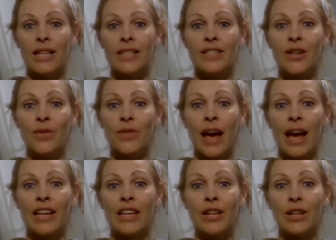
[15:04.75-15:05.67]
And so that
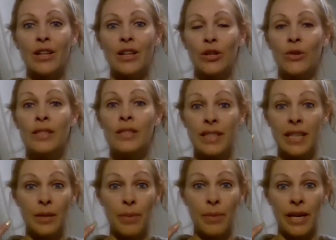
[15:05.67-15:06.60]
includes
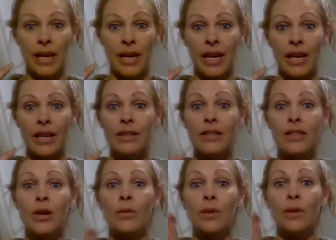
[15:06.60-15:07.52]
skin picking,
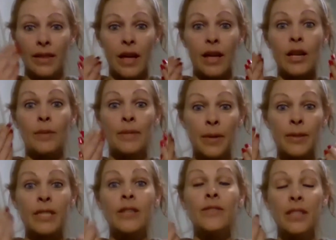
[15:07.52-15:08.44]
so like
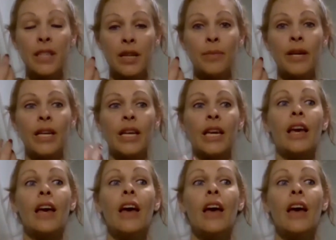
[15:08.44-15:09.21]
obsessive skin picking,